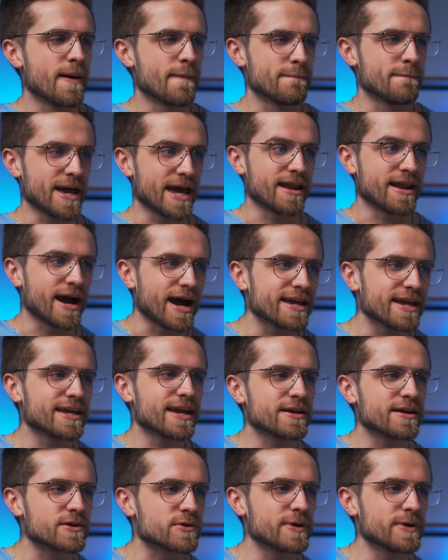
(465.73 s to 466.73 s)
man, I
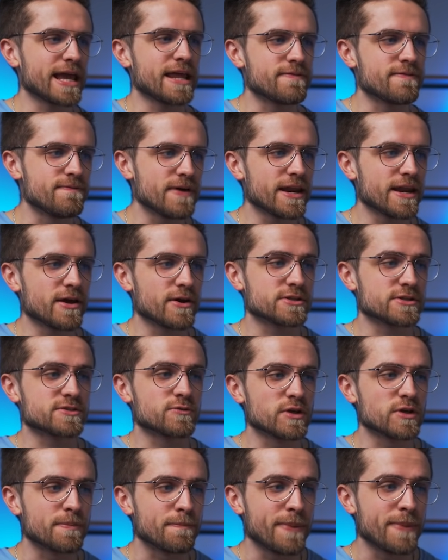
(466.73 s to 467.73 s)
can create videos
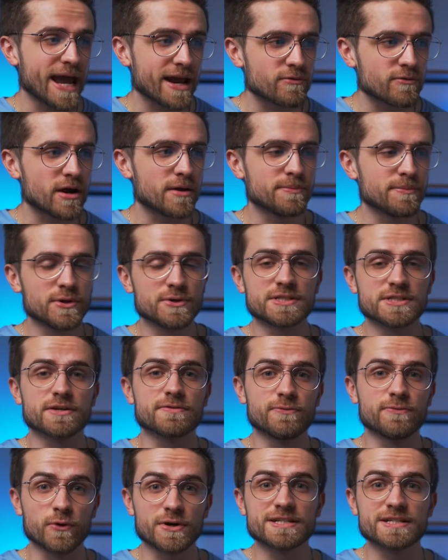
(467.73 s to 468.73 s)
with background music
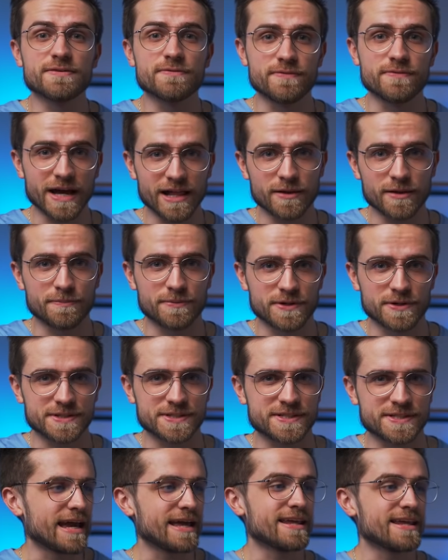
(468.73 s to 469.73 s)
for
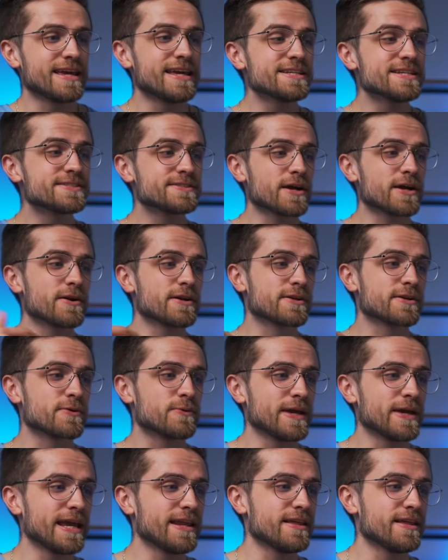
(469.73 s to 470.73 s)
developers. And he started
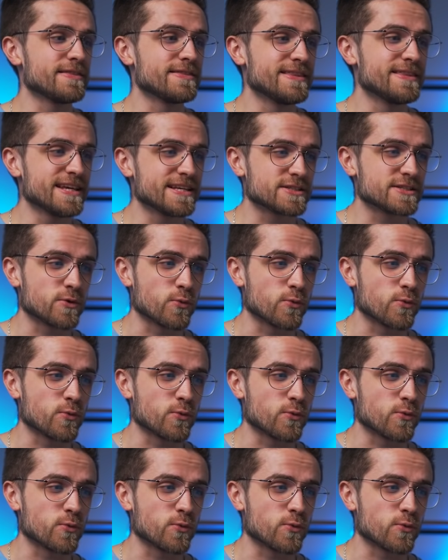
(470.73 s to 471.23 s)
creating this